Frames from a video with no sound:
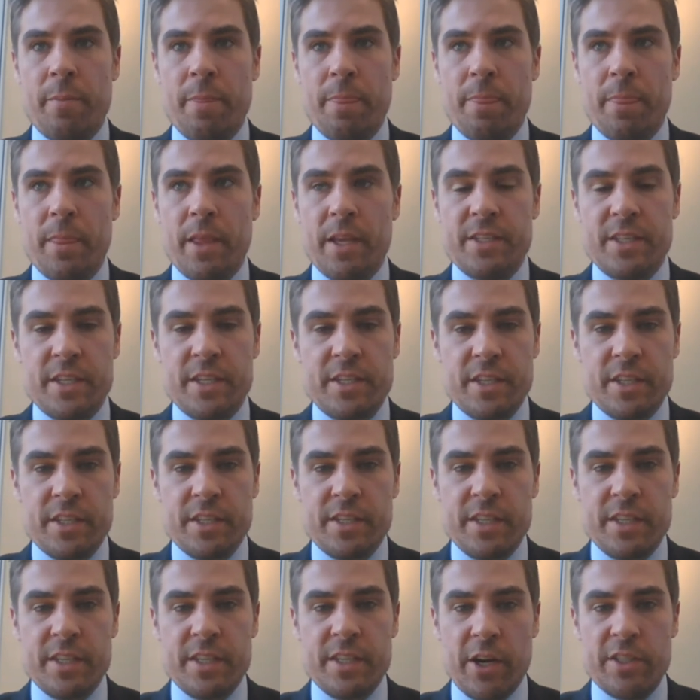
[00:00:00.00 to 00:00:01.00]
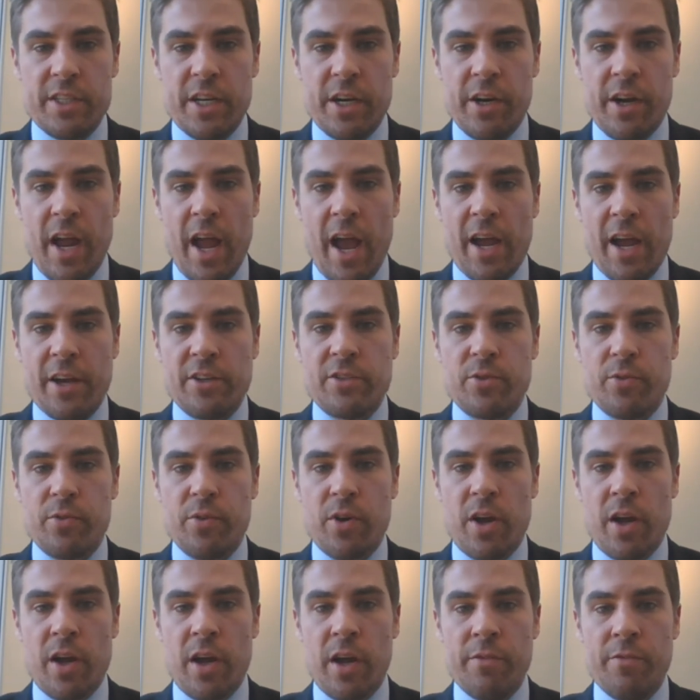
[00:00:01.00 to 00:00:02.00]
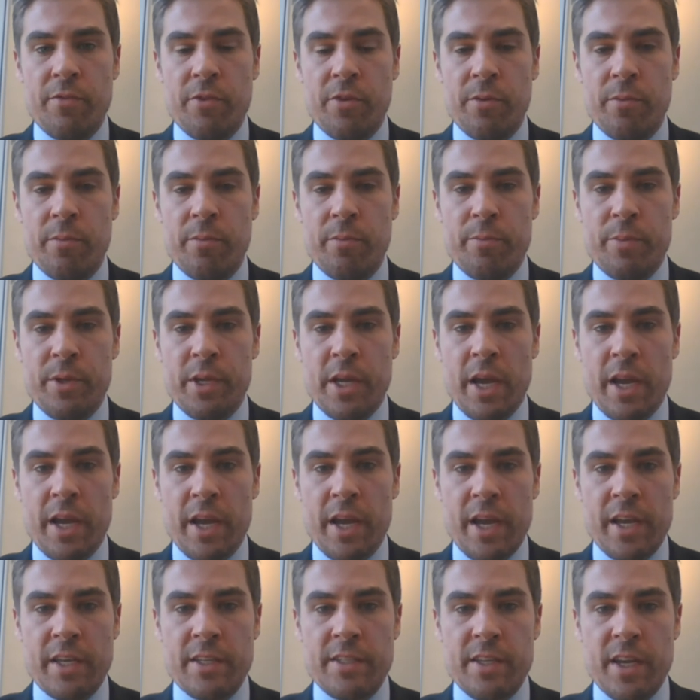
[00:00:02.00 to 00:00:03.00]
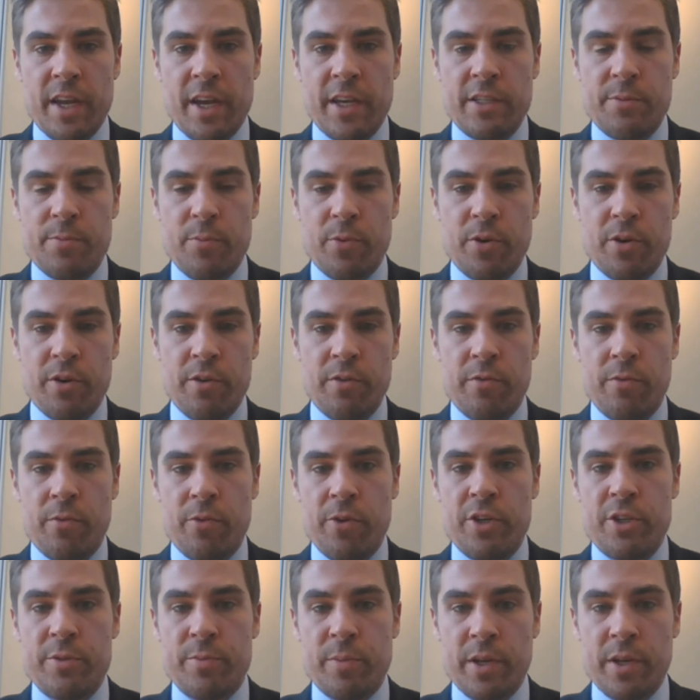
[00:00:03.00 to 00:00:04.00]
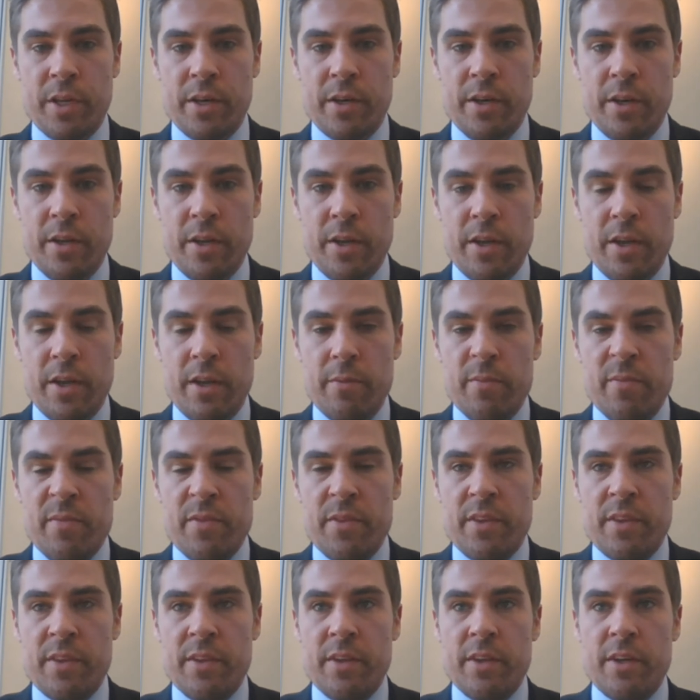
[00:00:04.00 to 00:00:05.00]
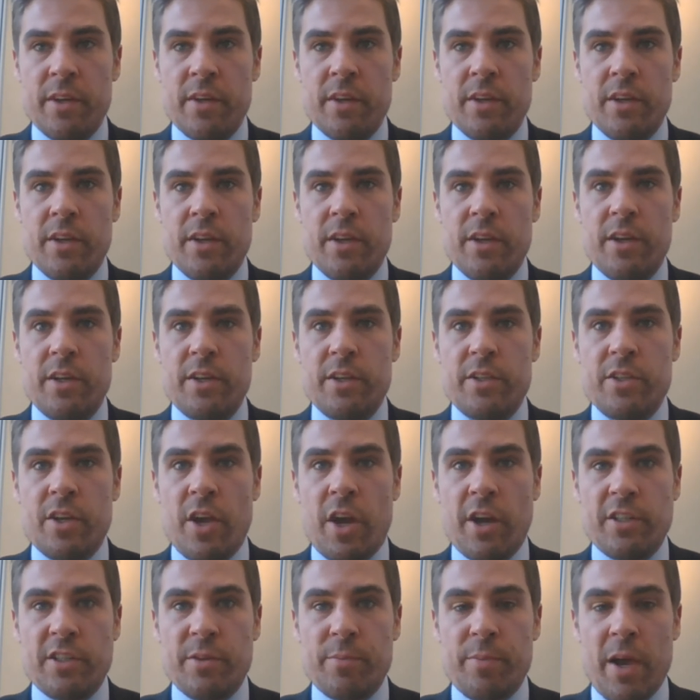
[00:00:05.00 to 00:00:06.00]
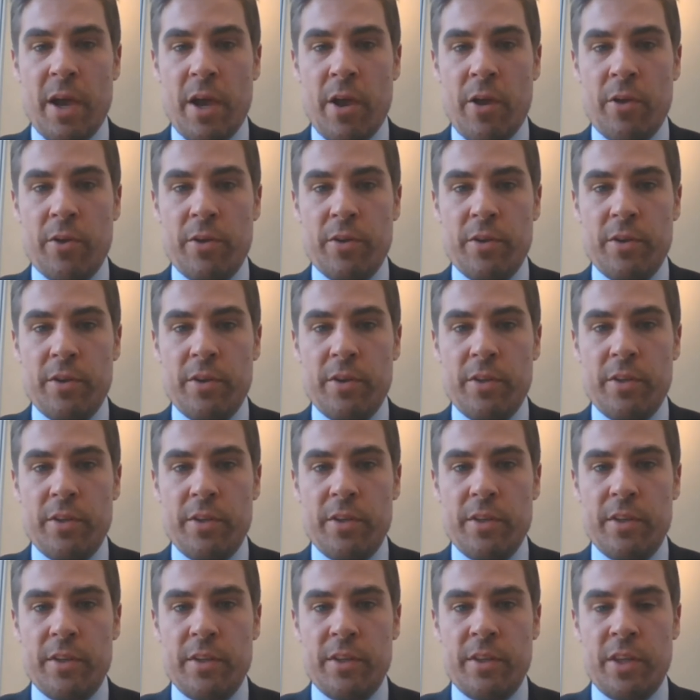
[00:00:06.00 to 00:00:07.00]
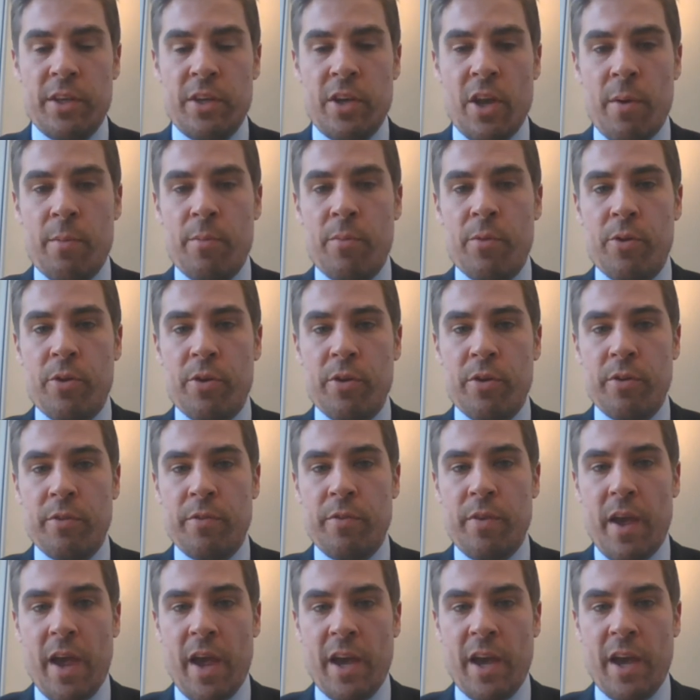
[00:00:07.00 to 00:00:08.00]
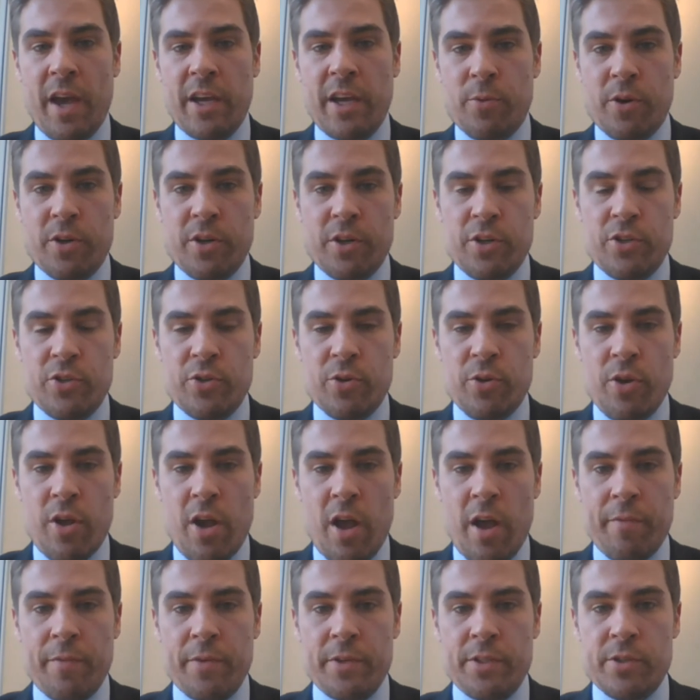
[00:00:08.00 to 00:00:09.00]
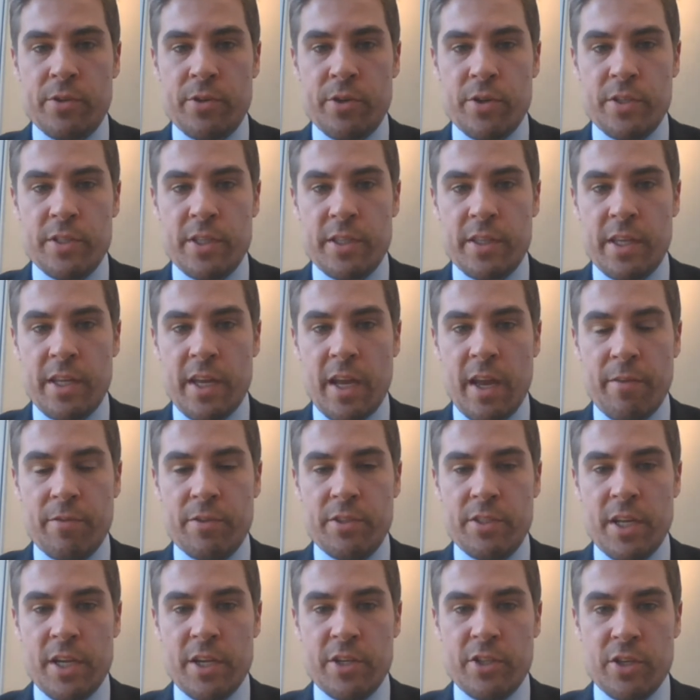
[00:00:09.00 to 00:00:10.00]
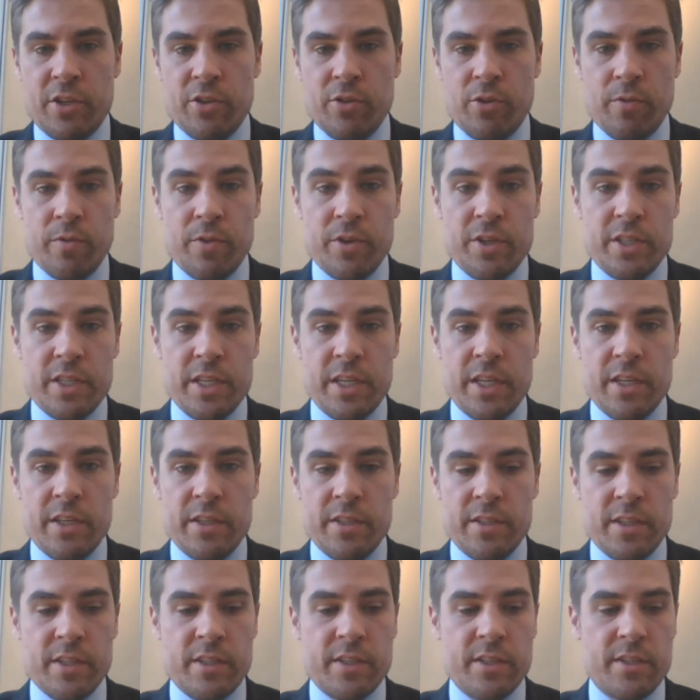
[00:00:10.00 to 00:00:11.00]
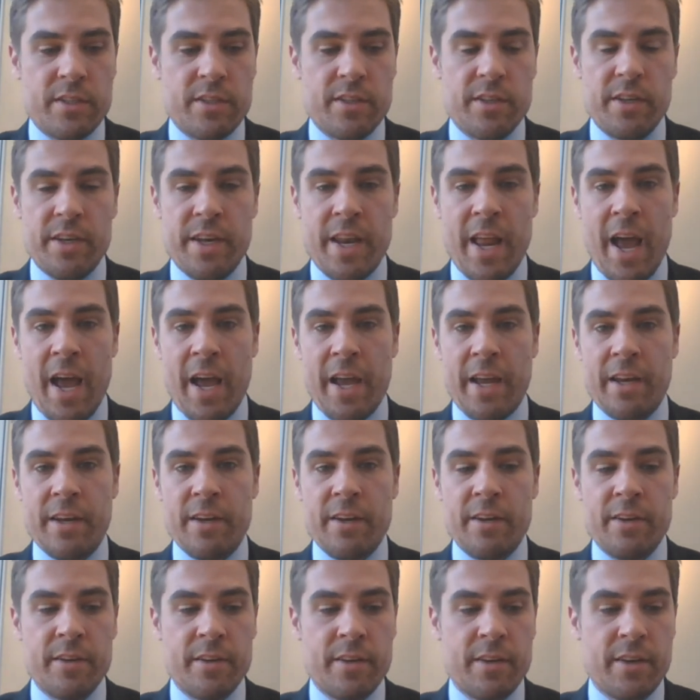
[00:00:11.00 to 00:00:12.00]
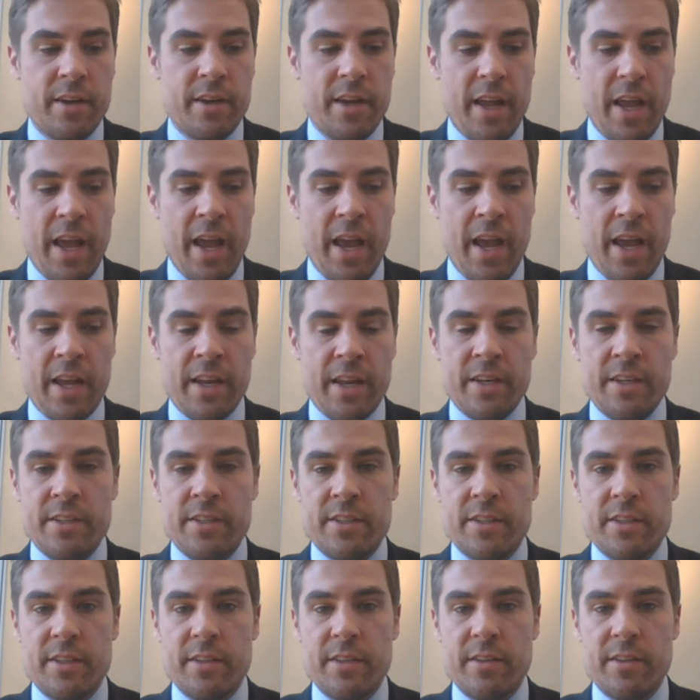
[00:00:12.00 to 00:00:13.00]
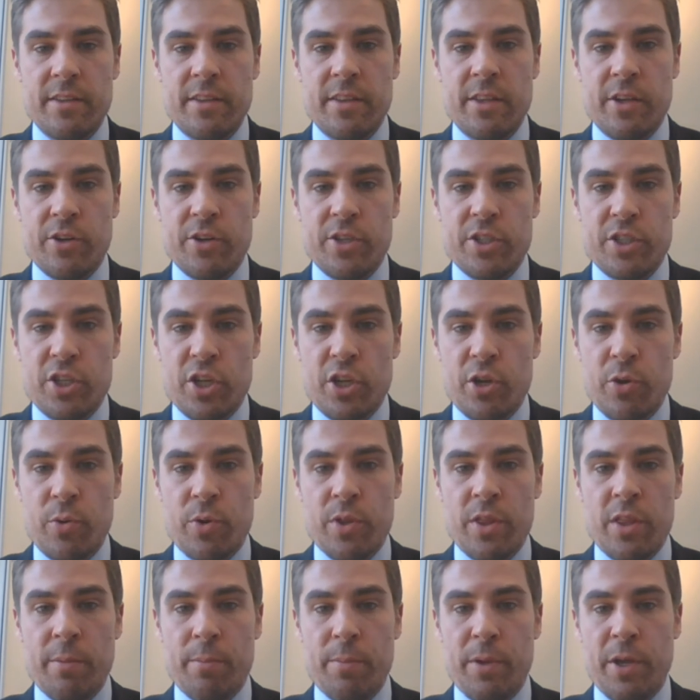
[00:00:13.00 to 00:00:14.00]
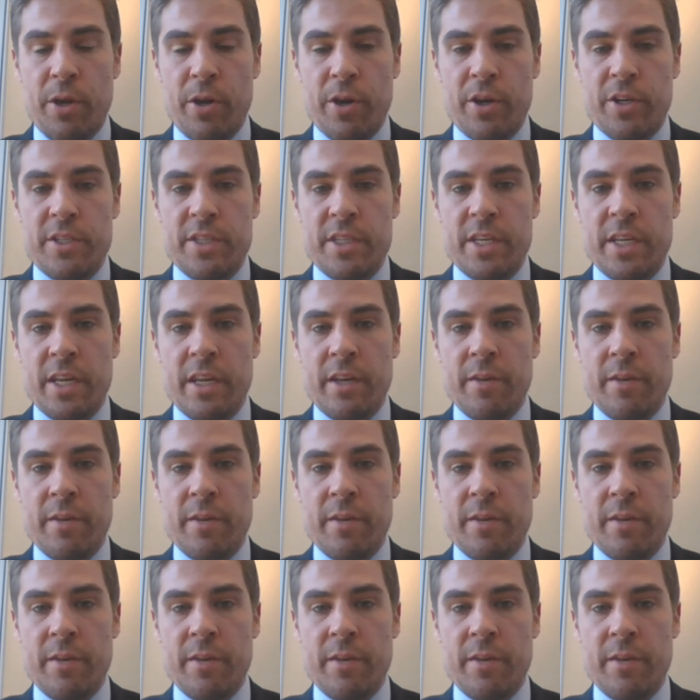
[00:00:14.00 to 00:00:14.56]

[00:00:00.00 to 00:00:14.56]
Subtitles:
Assistant Secretary Axelrod from BIS Export Enforcement talked about the number of export control officers that they have stationed overseas. It's 9, and there's 2 in the PRC.